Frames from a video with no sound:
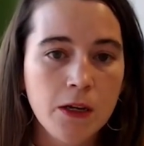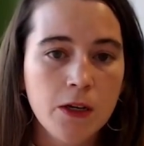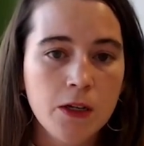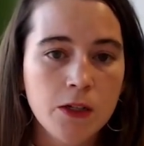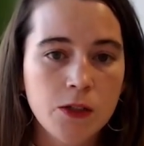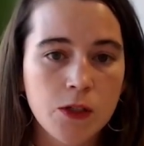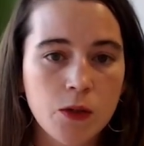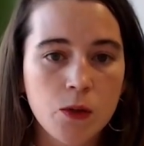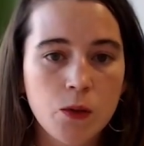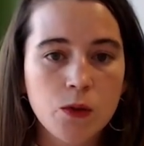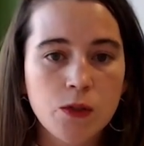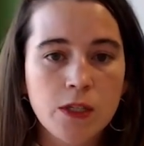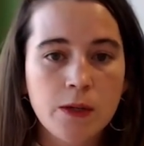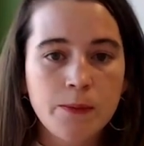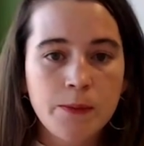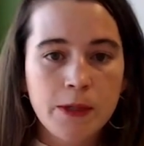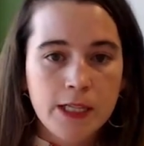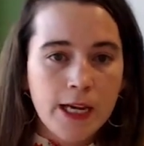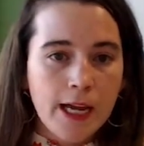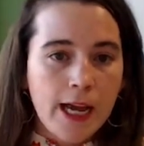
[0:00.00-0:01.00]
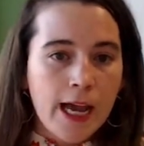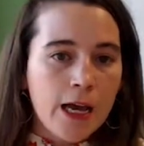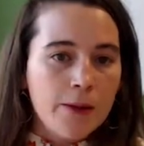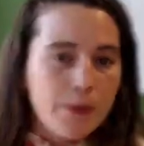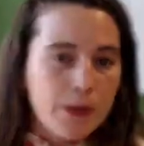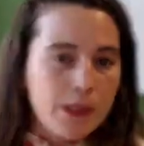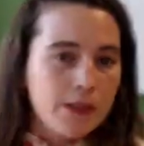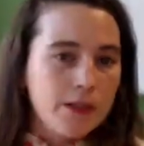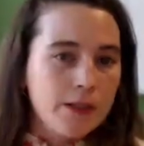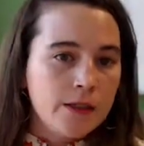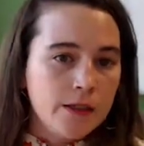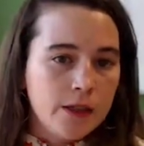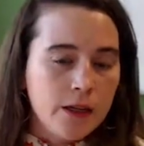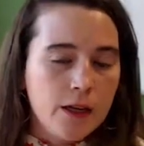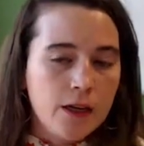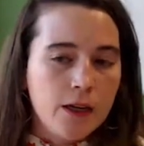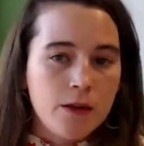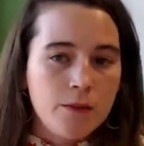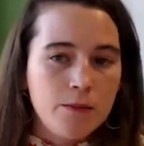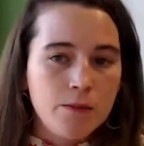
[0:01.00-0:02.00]
So something that happened,
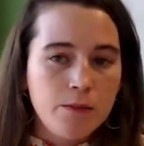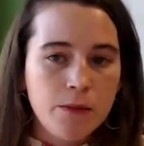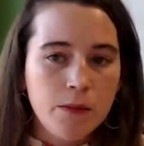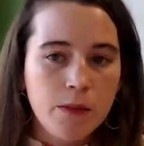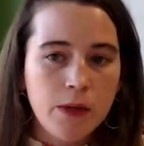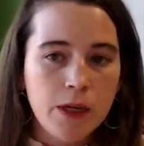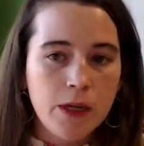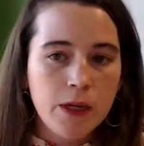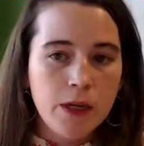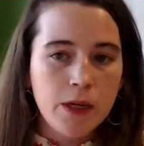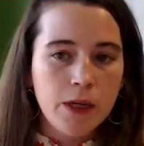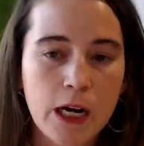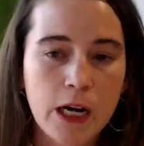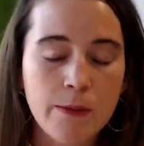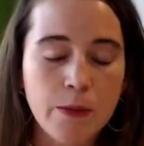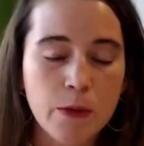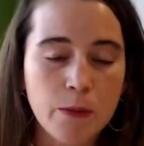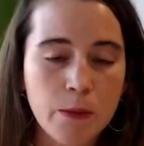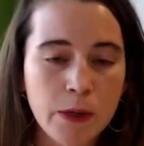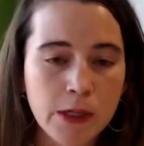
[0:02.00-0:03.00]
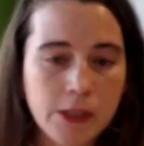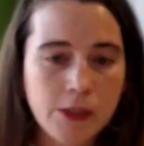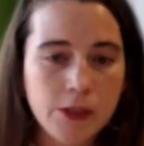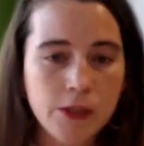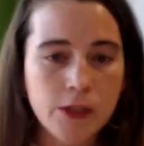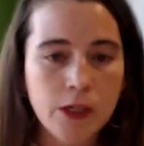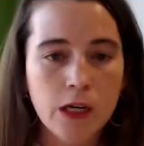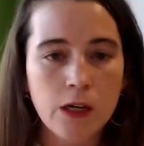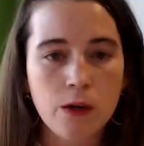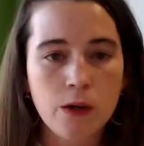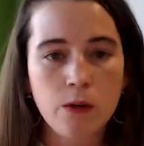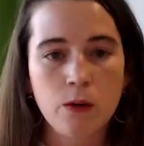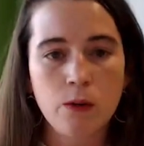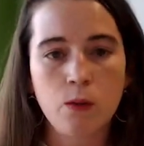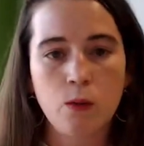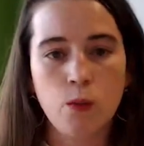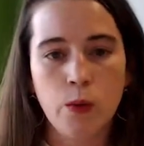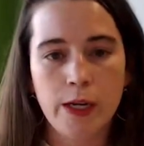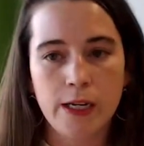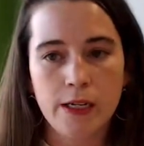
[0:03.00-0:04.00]
a couple months ago
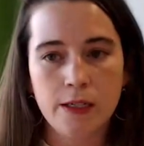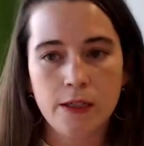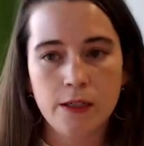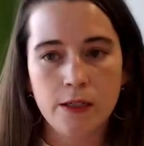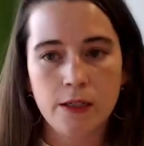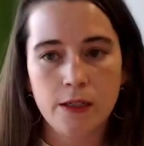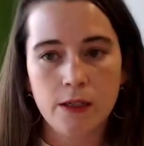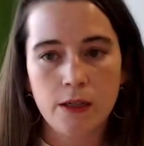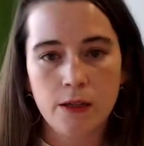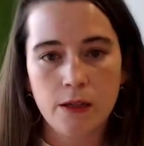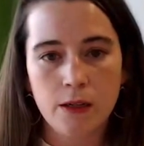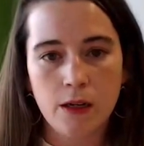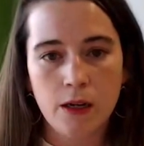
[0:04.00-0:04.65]
when